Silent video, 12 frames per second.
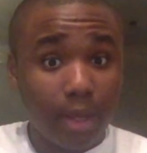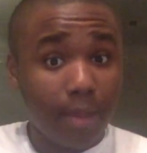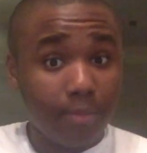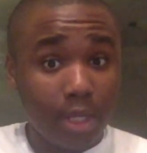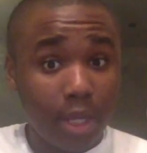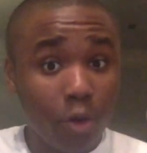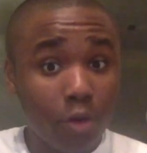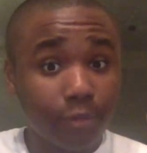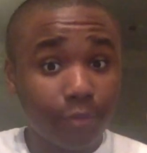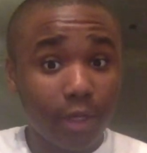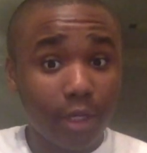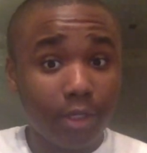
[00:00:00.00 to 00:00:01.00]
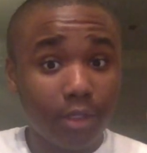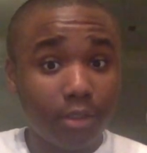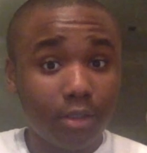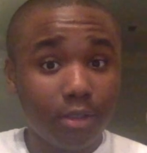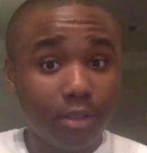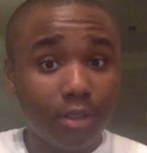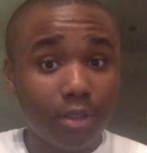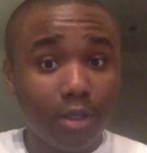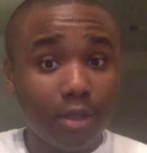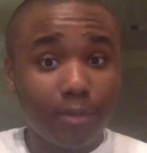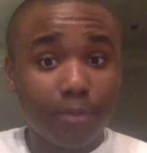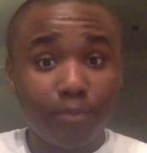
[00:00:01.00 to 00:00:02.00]
I'm horrified,
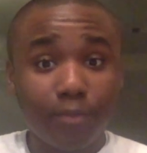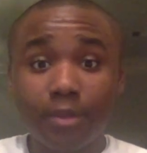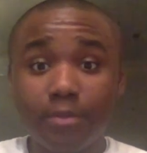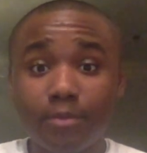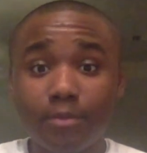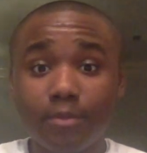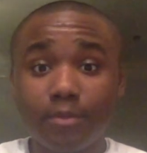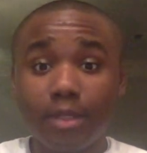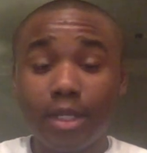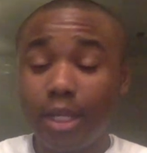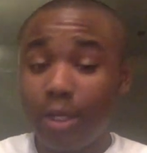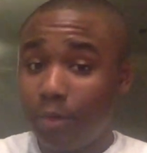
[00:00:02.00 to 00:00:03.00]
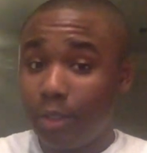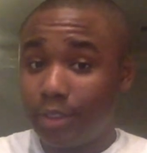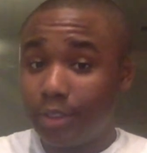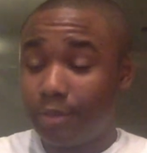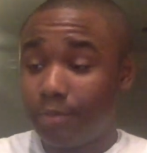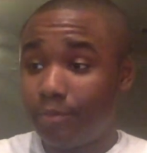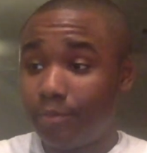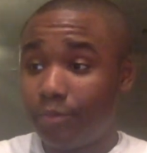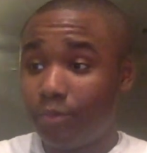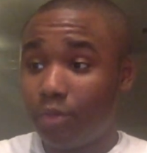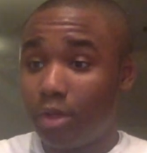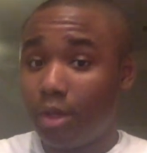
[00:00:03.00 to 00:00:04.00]
but it was
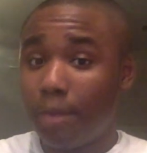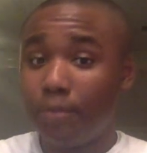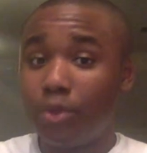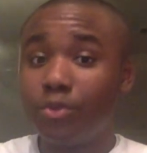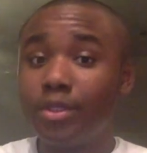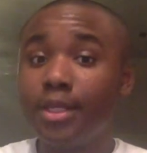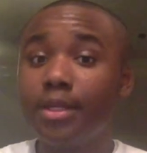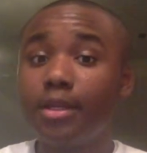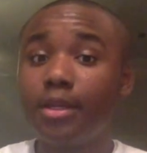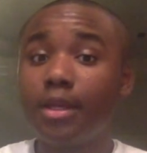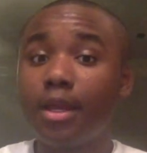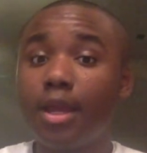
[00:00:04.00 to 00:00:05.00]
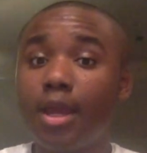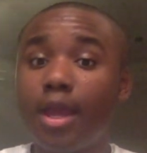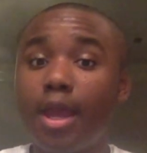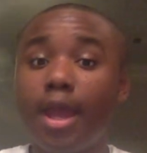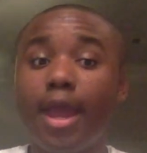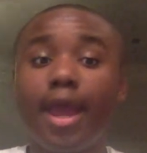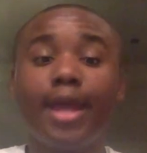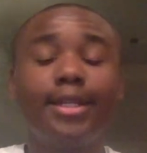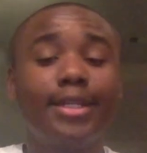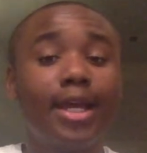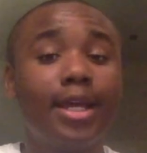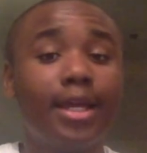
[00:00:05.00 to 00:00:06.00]
amusing
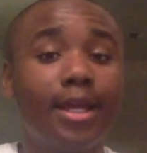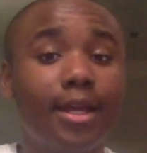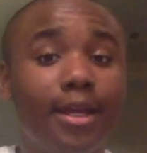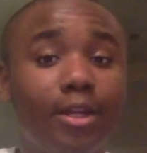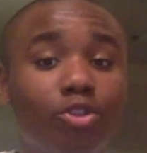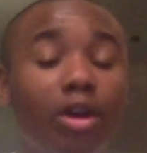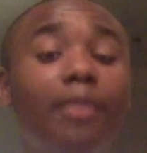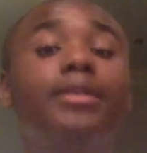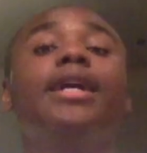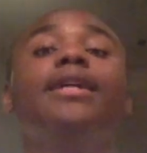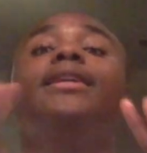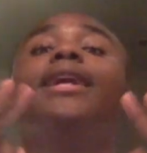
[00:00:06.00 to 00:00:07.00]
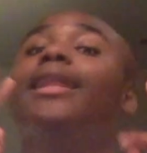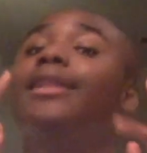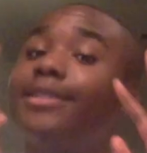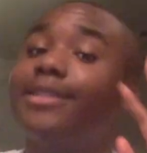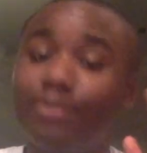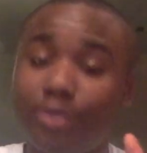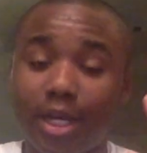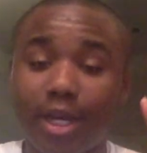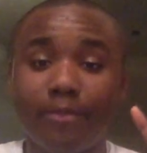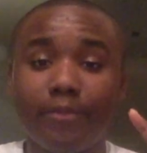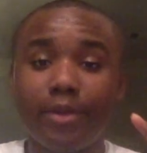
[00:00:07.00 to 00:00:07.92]
and traumatizing at the same time.